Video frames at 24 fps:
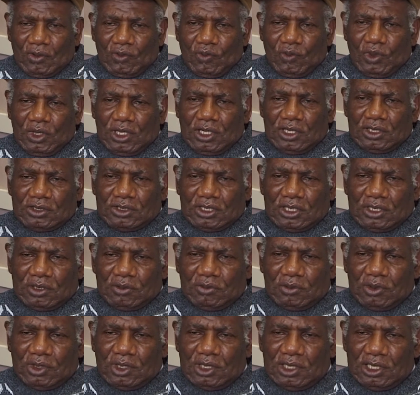Well,
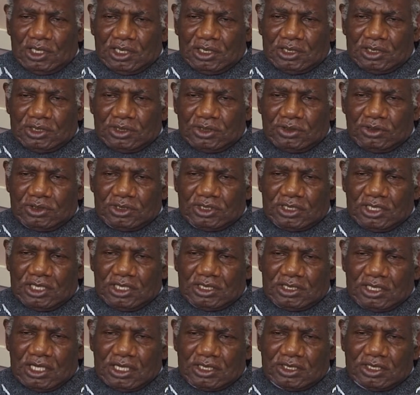those
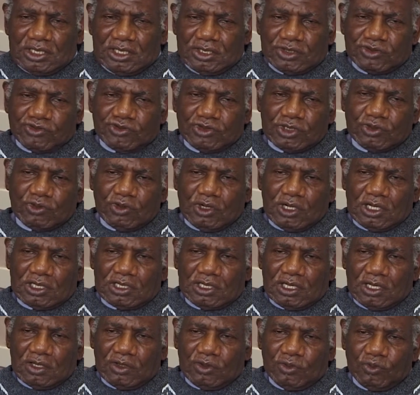days, I think
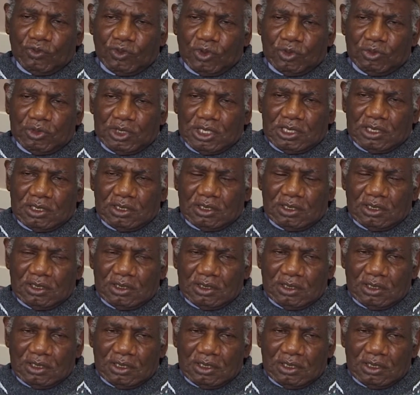3/4 of the women,